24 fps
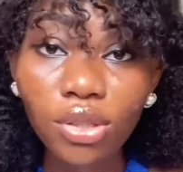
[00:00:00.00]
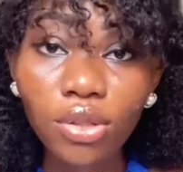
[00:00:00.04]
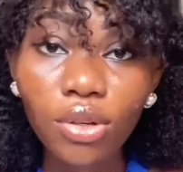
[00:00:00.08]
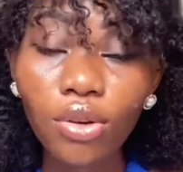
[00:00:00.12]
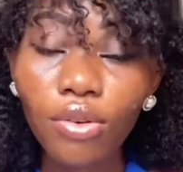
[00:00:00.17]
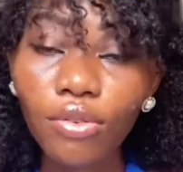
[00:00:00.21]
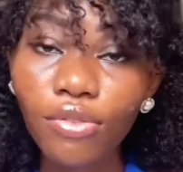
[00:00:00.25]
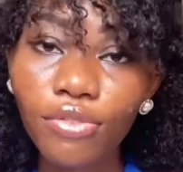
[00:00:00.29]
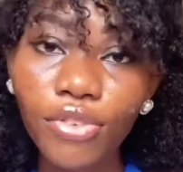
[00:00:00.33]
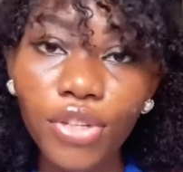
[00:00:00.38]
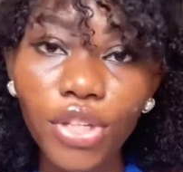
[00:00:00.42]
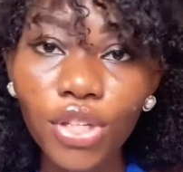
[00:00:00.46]
or
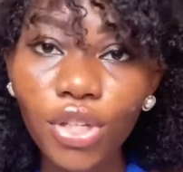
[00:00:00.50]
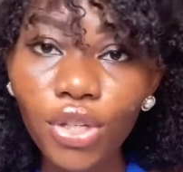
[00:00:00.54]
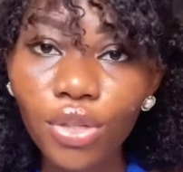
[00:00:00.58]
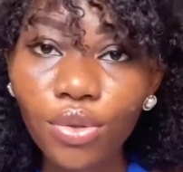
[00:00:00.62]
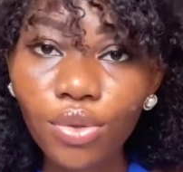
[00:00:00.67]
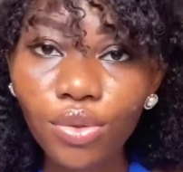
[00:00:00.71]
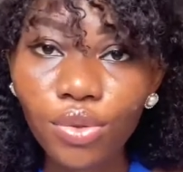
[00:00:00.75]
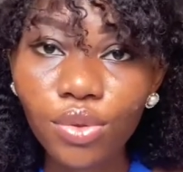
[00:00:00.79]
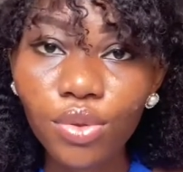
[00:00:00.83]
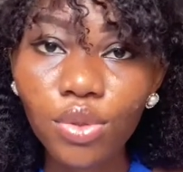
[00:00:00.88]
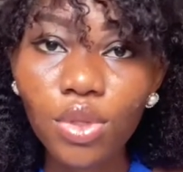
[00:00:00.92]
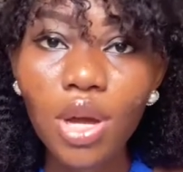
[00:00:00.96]

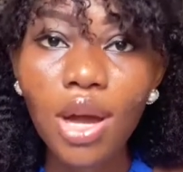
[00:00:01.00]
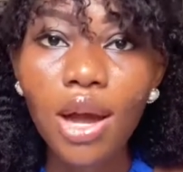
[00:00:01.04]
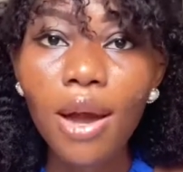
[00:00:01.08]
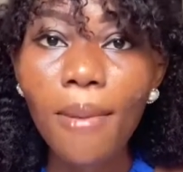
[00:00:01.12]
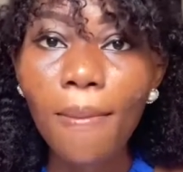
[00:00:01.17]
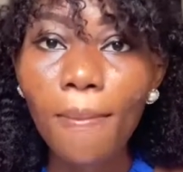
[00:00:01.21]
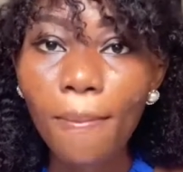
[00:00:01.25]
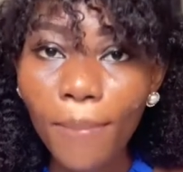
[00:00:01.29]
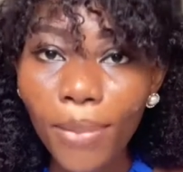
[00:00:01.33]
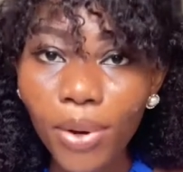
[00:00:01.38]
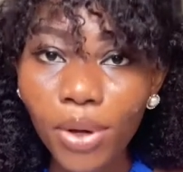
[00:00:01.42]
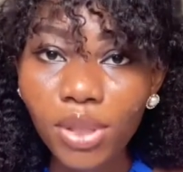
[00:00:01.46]
videos.
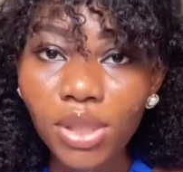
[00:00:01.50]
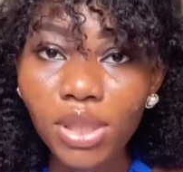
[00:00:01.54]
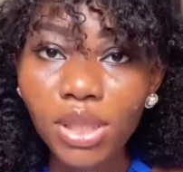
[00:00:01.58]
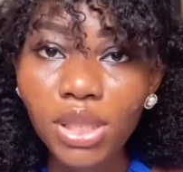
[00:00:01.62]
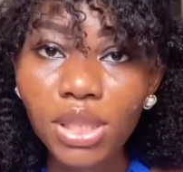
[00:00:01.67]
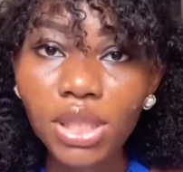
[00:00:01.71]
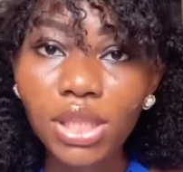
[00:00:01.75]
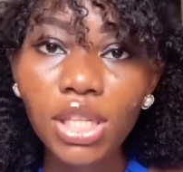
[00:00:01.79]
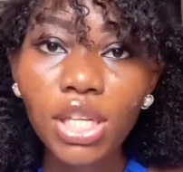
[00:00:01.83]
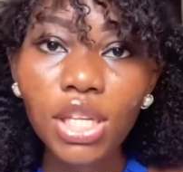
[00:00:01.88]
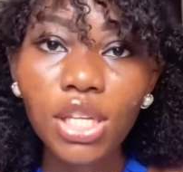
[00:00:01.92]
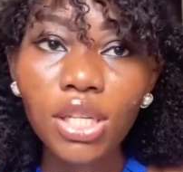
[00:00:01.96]
But
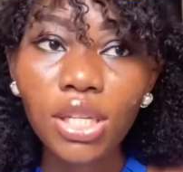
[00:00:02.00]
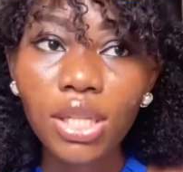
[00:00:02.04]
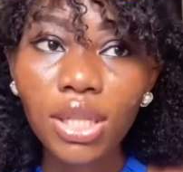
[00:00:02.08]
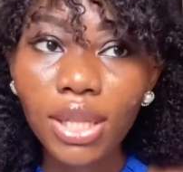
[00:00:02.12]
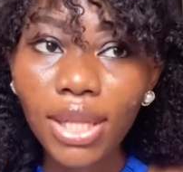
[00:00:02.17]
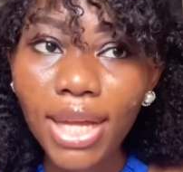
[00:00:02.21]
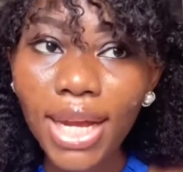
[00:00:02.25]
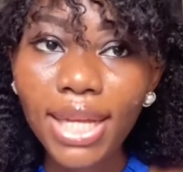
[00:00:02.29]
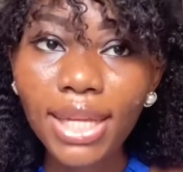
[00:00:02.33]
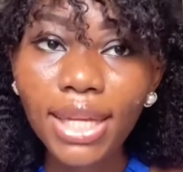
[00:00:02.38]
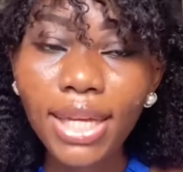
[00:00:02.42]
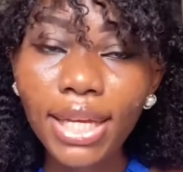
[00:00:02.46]

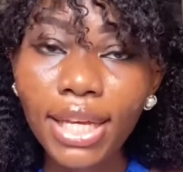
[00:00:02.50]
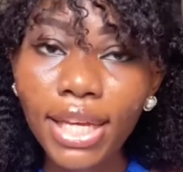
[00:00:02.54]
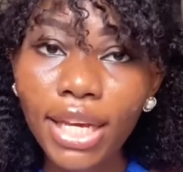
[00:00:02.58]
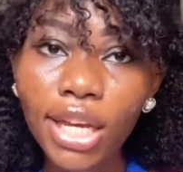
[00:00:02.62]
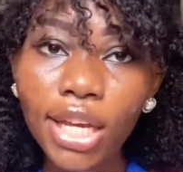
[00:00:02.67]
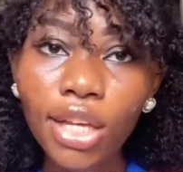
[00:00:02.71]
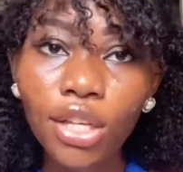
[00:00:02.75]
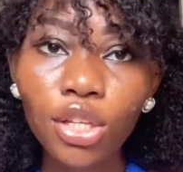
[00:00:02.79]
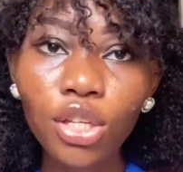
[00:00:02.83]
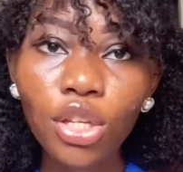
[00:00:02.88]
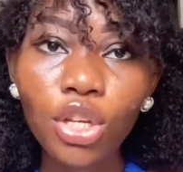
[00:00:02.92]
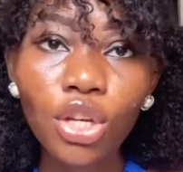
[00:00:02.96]
then
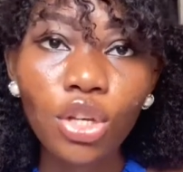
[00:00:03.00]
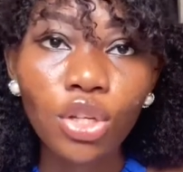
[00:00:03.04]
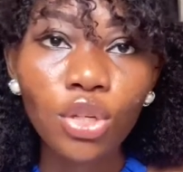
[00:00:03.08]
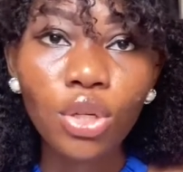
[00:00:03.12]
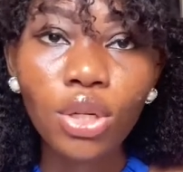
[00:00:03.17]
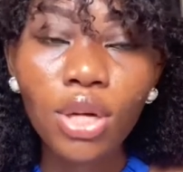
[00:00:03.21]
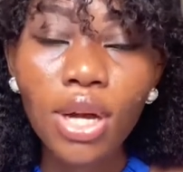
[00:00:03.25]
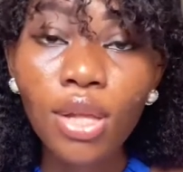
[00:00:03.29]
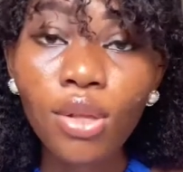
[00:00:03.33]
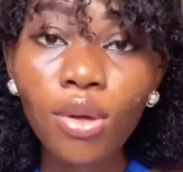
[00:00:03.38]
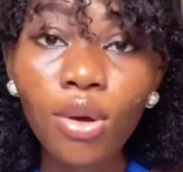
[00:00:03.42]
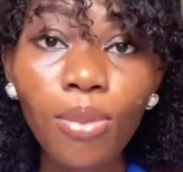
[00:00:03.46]
again, you
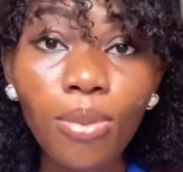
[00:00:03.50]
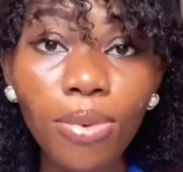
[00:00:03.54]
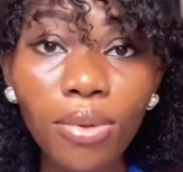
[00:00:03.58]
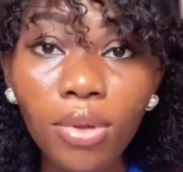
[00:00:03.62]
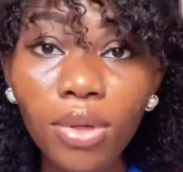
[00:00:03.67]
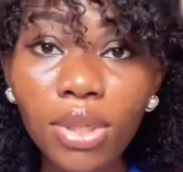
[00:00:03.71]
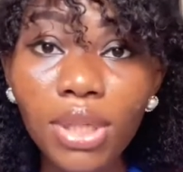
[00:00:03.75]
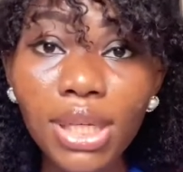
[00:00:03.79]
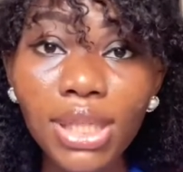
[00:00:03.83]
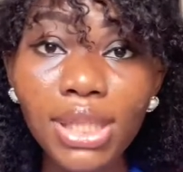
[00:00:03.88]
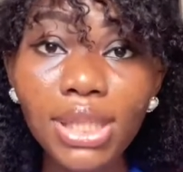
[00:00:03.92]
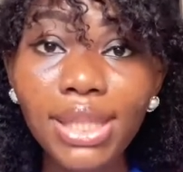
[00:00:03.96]
can
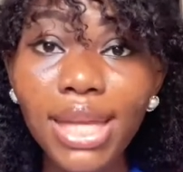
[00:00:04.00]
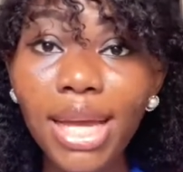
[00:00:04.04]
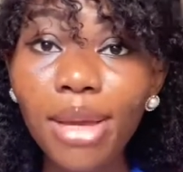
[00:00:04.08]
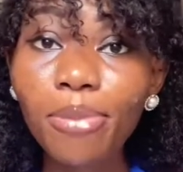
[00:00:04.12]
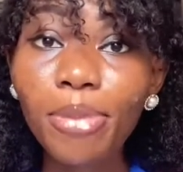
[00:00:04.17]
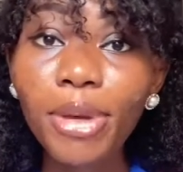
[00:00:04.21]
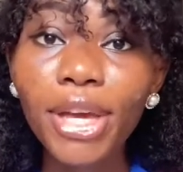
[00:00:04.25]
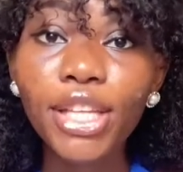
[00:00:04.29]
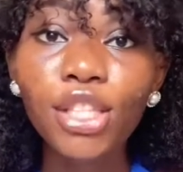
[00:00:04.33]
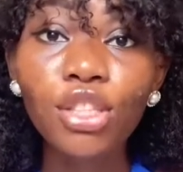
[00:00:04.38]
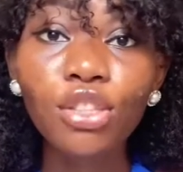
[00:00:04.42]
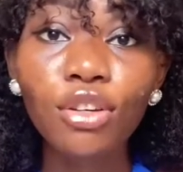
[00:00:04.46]
upload a
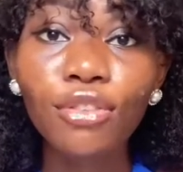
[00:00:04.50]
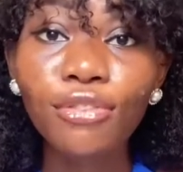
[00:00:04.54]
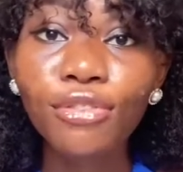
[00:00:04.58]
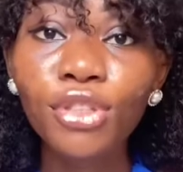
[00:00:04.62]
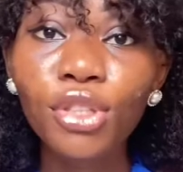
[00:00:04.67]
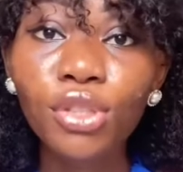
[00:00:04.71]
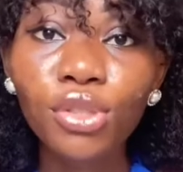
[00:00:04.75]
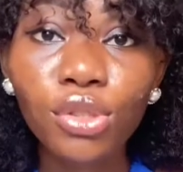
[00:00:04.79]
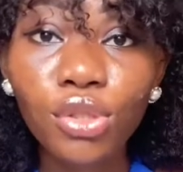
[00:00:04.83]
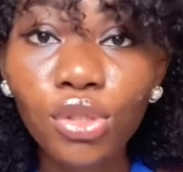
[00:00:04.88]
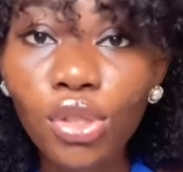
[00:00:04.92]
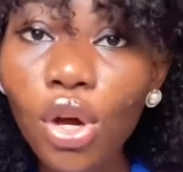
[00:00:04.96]
snippet of your
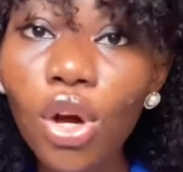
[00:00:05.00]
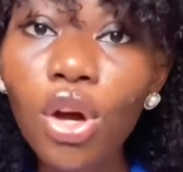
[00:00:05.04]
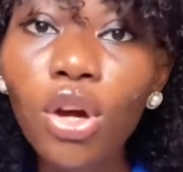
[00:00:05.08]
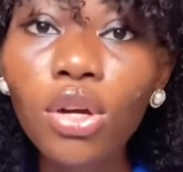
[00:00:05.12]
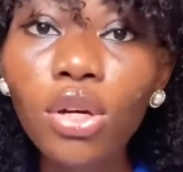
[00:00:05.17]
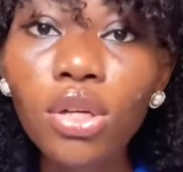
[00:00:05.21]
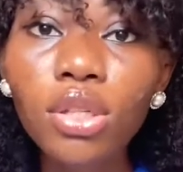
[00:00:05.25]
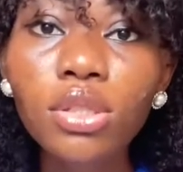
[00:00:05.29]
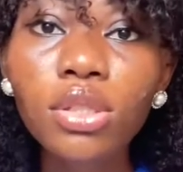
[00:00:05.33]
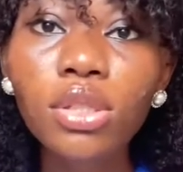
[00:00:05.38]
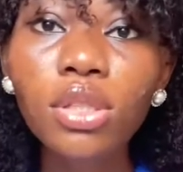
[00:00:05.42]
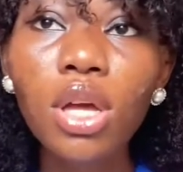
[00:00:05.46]

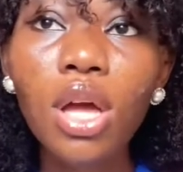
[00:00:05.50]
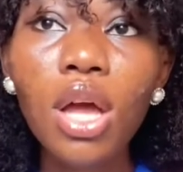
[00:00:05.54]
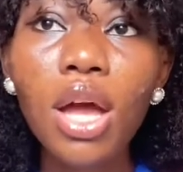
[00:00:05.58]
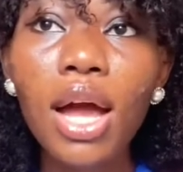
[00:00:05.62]
songs,